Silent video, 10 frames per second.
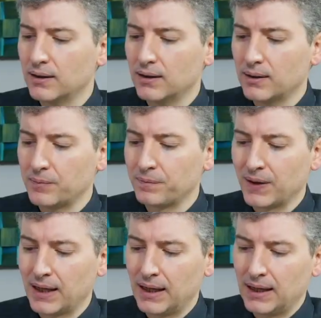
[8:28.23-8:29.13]
is a
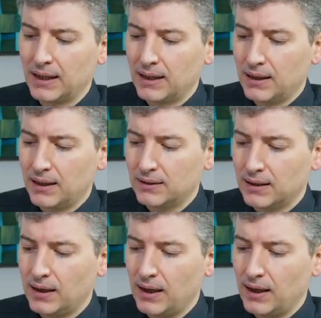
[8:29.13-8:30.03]
unique disease.
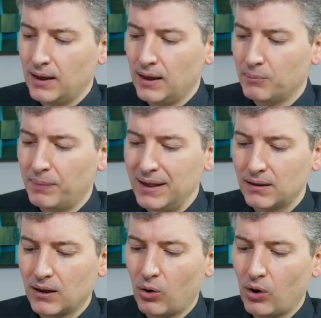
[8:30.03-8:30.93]
This one
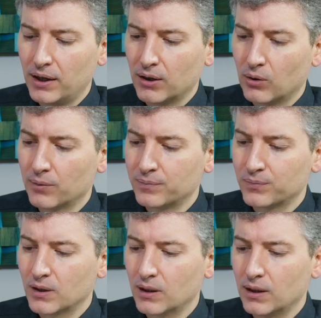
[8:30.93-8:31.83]
is quite
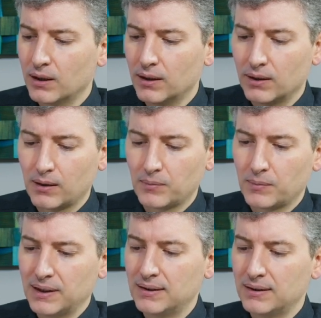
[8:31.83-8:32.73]
theoretical, but
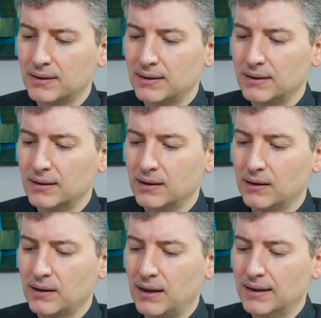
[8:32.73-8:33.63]

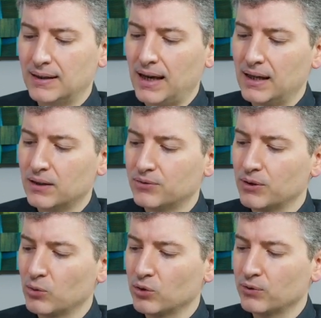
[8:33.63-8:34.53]
the idea
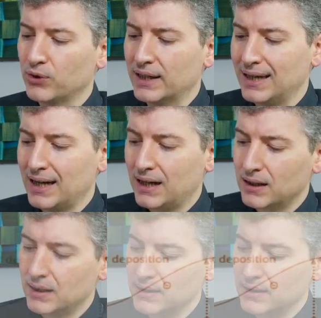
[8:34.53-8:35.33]
was to create